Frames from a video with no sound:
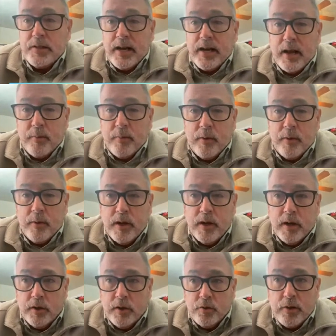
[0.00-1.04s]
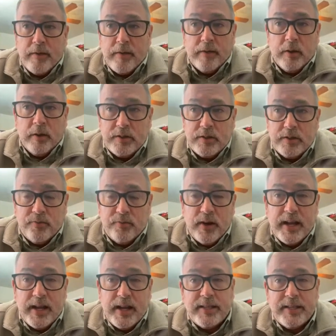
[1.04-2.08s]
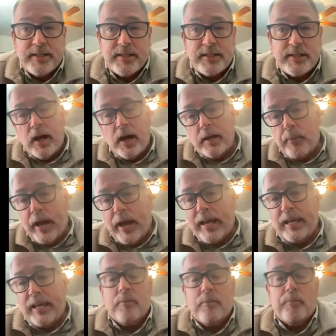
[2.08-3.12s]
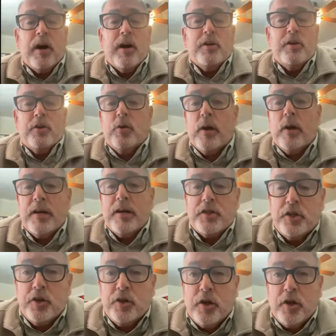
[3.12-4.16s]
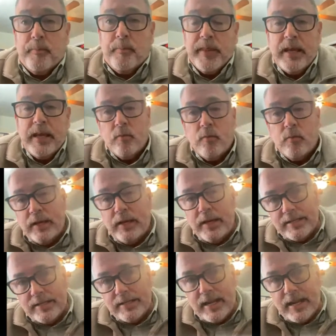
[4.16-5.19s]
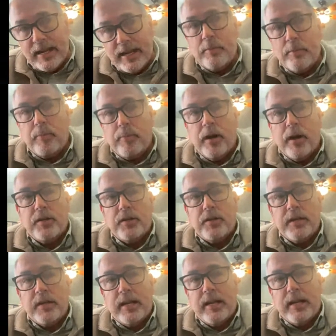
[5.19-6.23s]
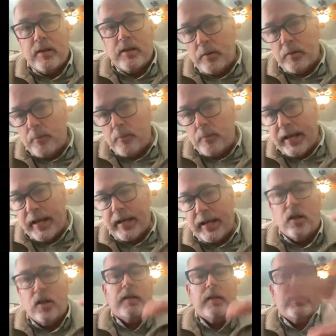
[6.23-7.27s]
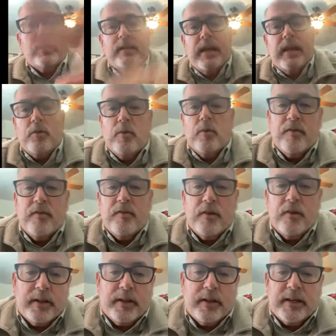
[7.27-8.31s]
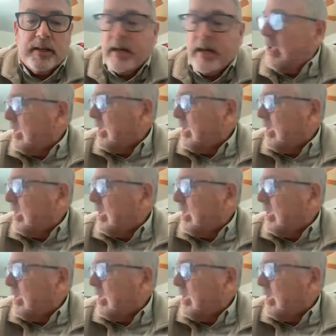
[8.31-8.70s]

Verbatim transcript: My bride Susan and I were traveling with some friends on a bike and barge across Europe. We'd stay in the barge at night, and then we'd bike along the Danube River